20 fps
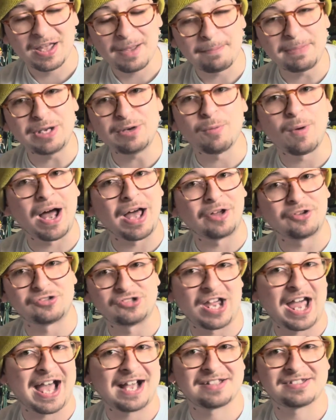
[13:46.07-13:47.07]
Meanwhile,
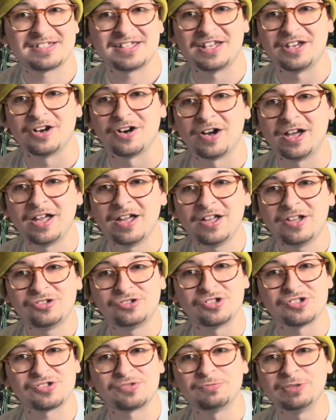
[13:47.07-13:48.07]
Jax here
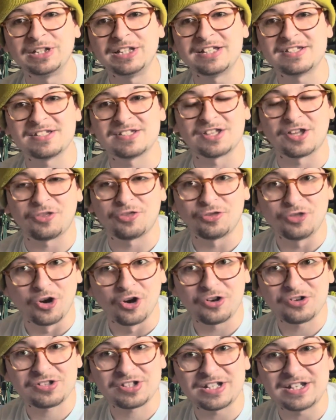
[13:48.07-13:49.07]
just releases a
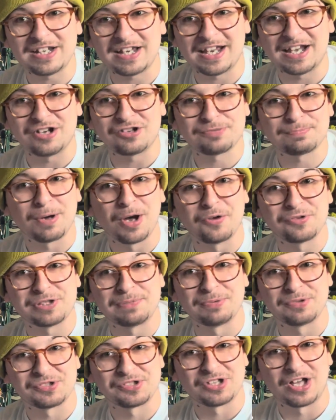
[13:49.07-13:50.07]
13-inch
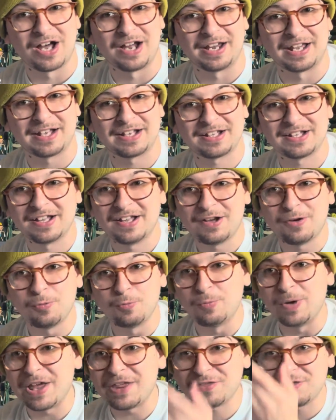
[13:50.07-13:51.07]
posable Sonic
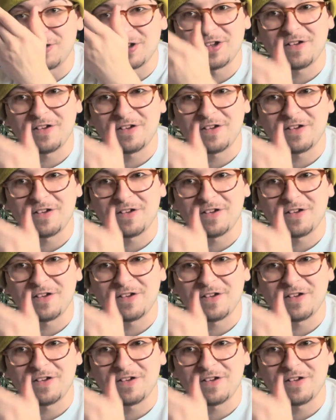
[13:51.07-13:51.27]
with